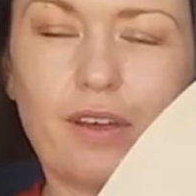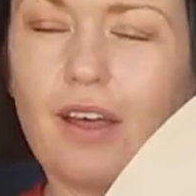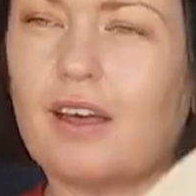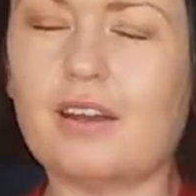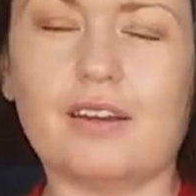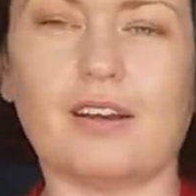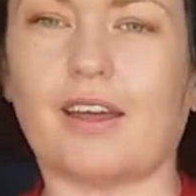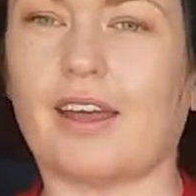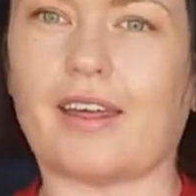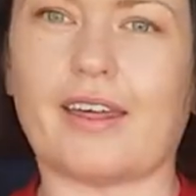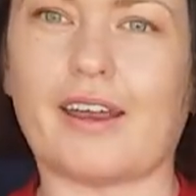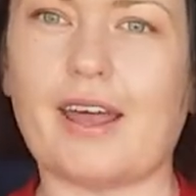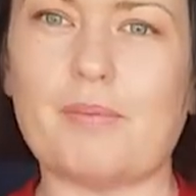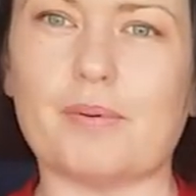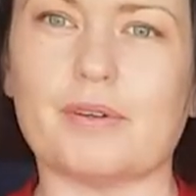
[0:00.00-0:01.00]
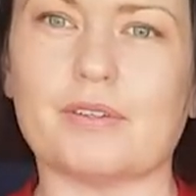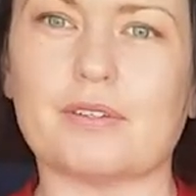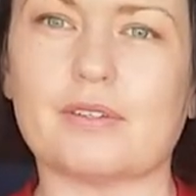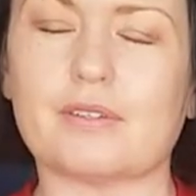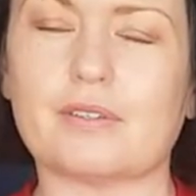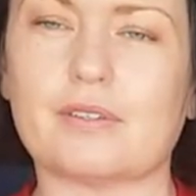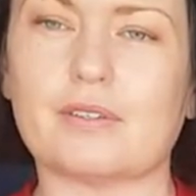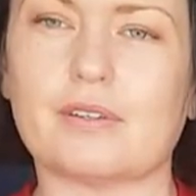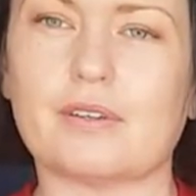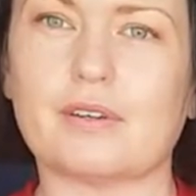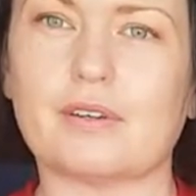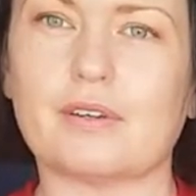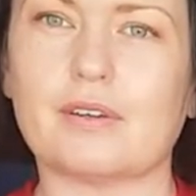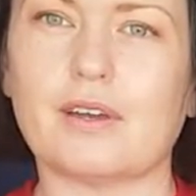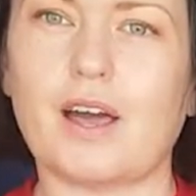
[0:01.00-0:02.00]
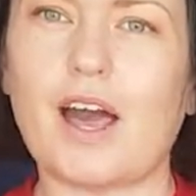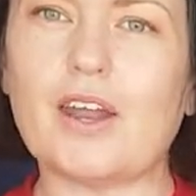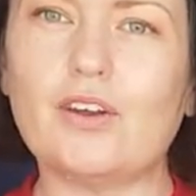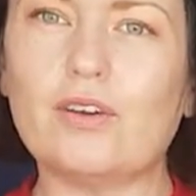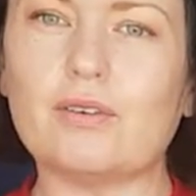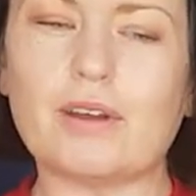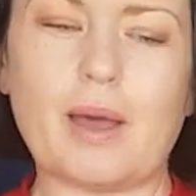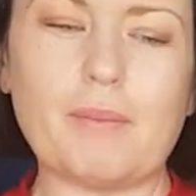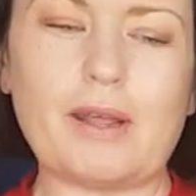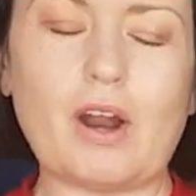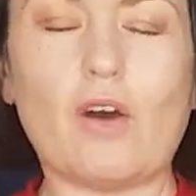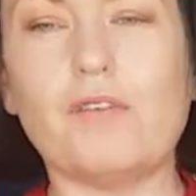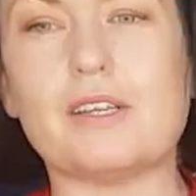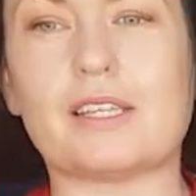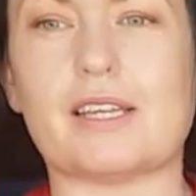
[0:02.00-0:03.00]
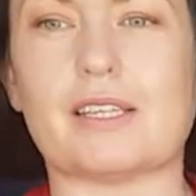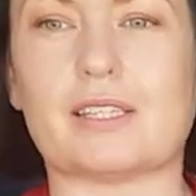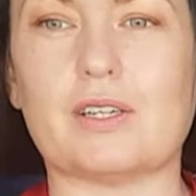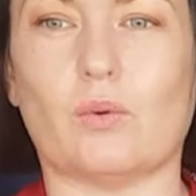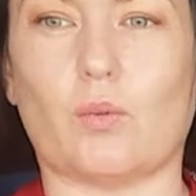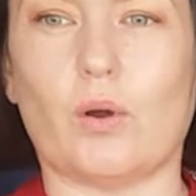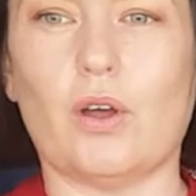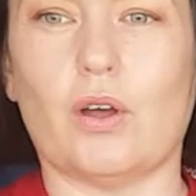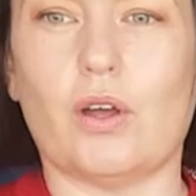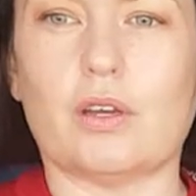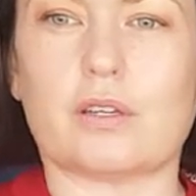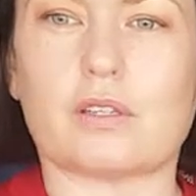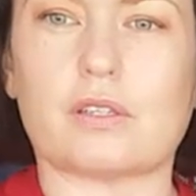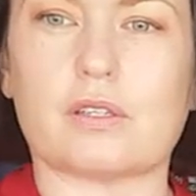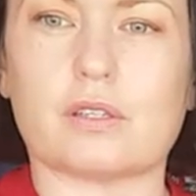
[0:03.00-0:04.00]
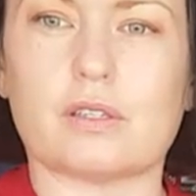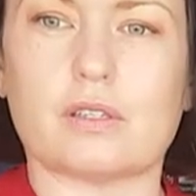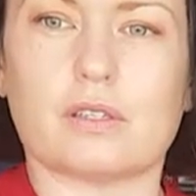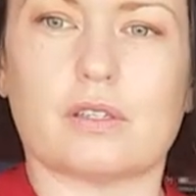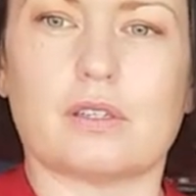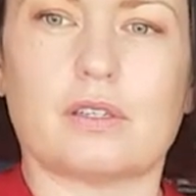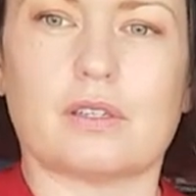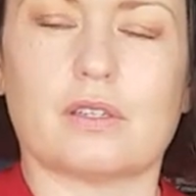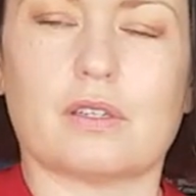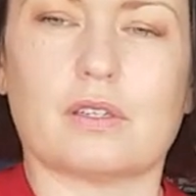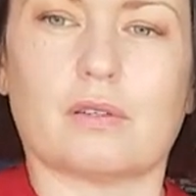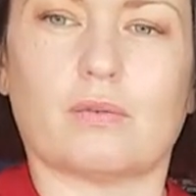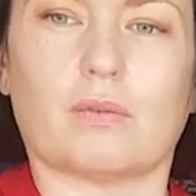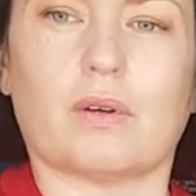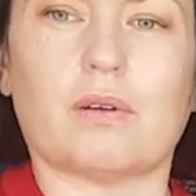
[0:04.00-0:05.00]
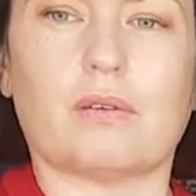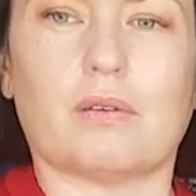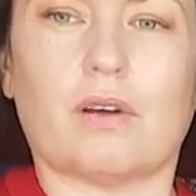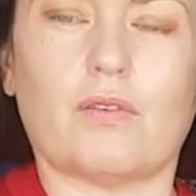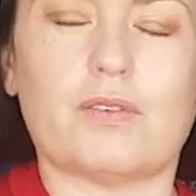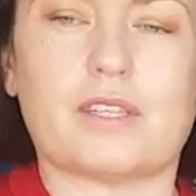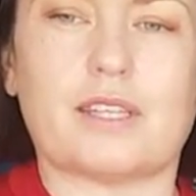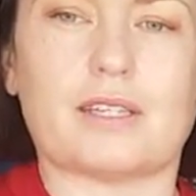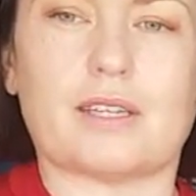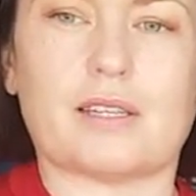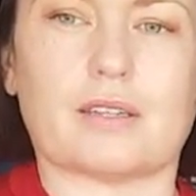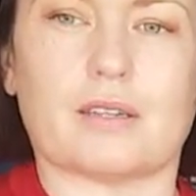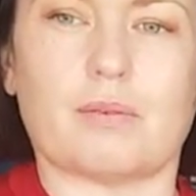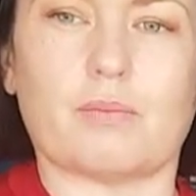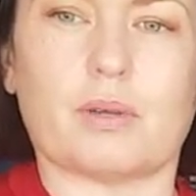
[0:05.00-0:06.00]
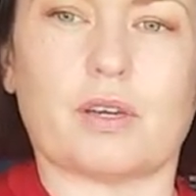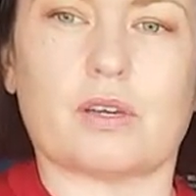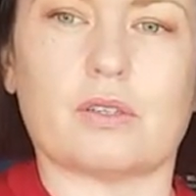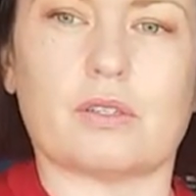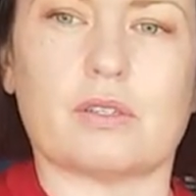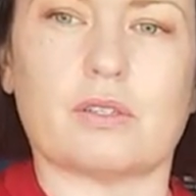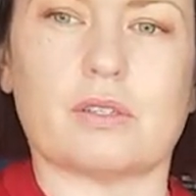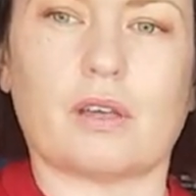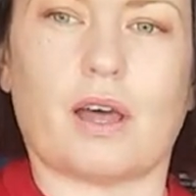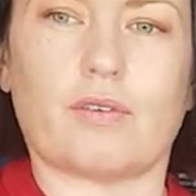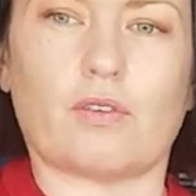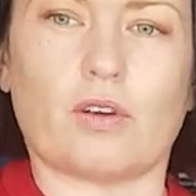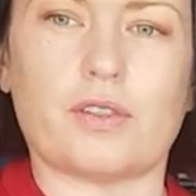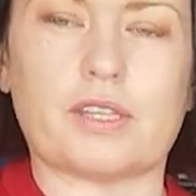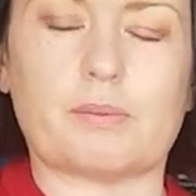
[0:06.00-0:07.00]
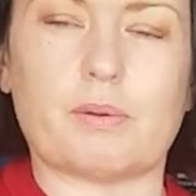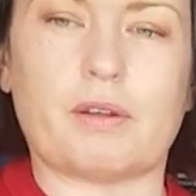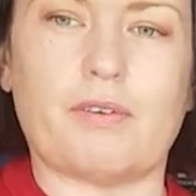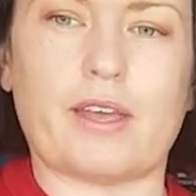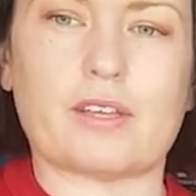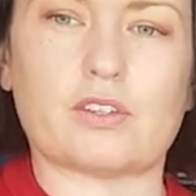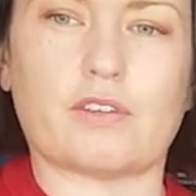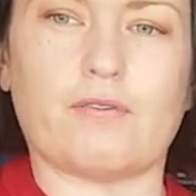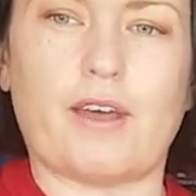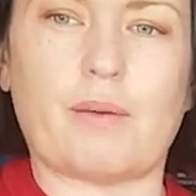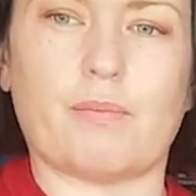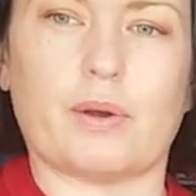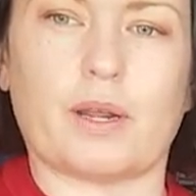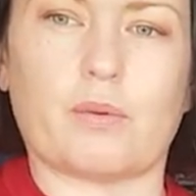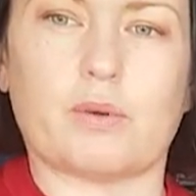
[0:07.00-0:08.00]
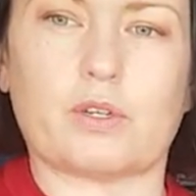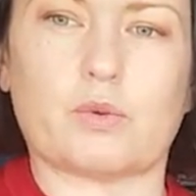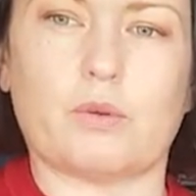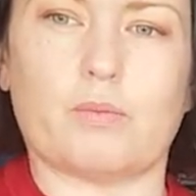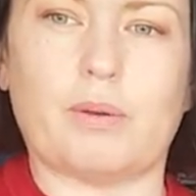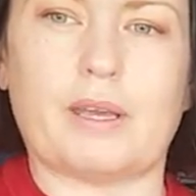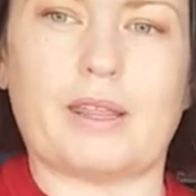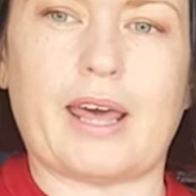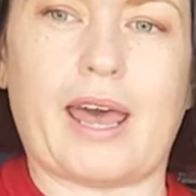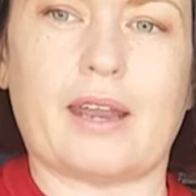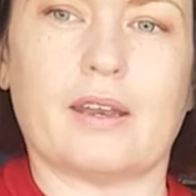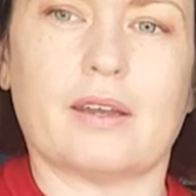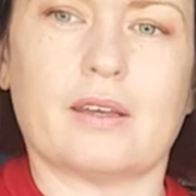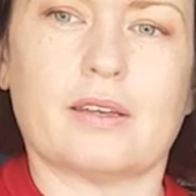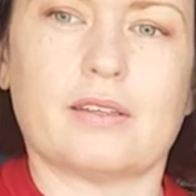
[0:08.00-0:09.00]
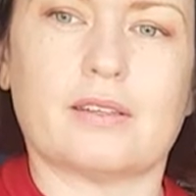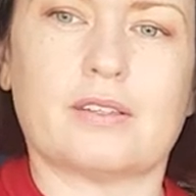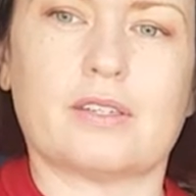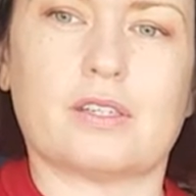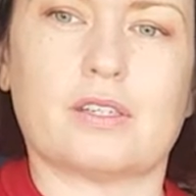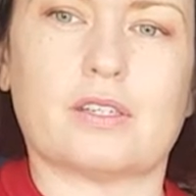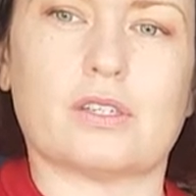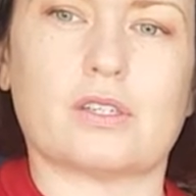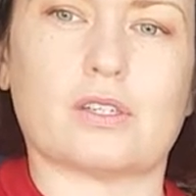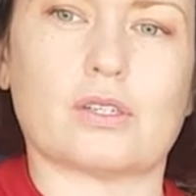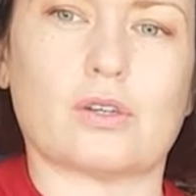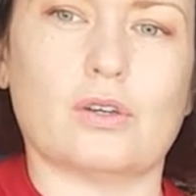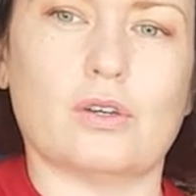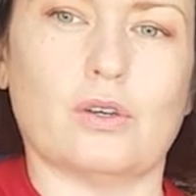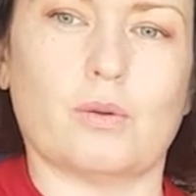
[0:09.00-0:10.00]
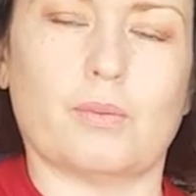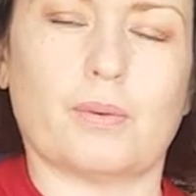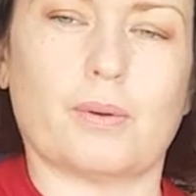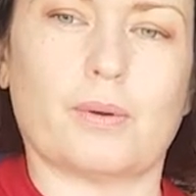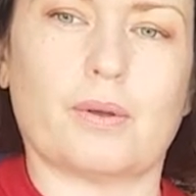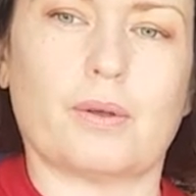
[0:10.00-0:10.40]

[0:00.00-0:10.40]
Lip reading: I don't know how that happened. I mean, obviously it still works. Well, obviously it doesn't, because I've got this bit of extra fabric, which would be that scoop.